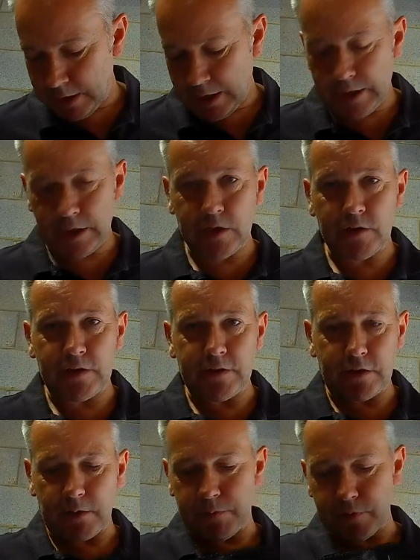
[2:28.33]
And then you've got these
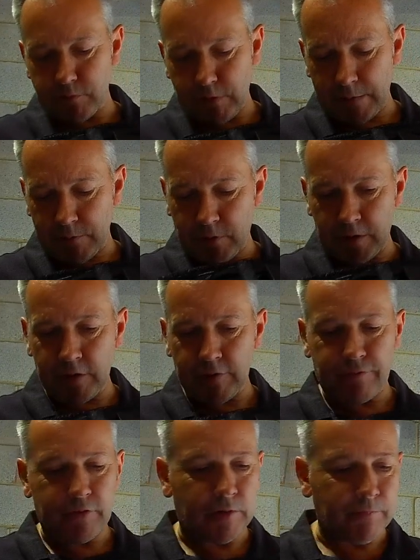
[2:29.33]
couple of straps right at the
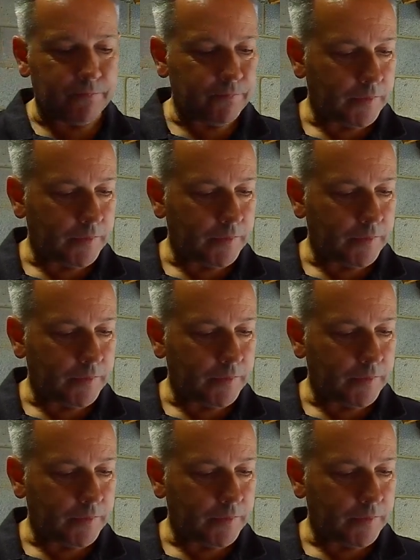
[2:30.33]
front.